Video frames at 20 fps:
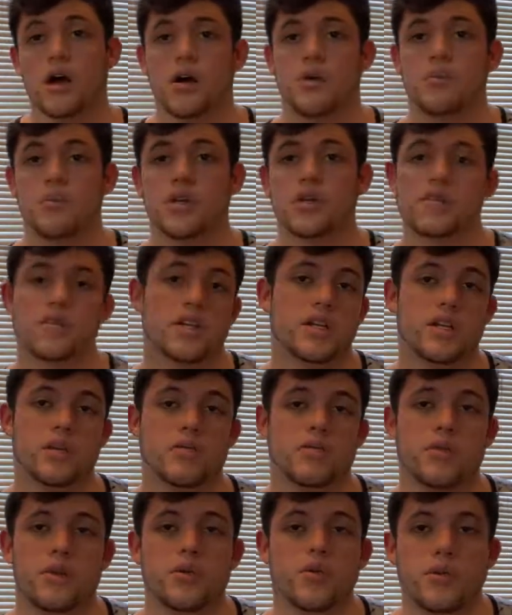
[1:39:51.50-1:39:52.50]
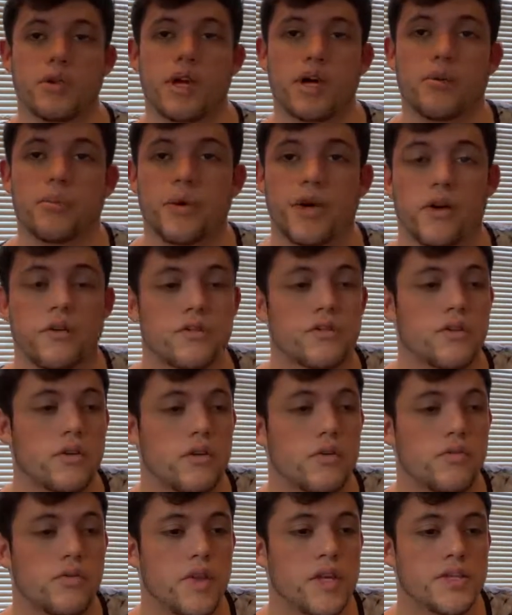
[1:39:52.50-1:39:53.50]
He said he would help out.
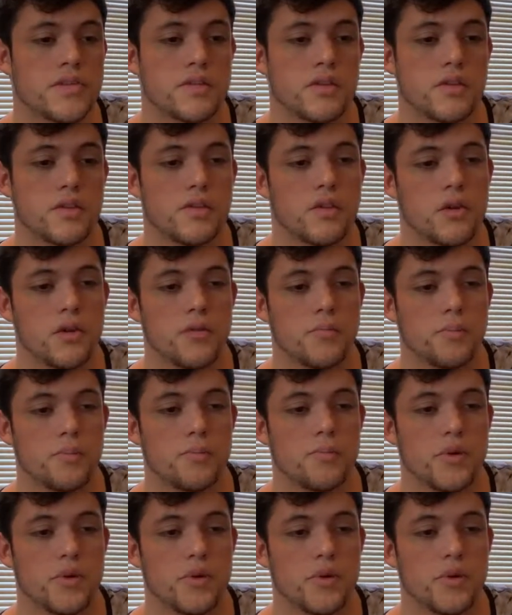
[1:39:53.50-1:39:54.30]
So that's the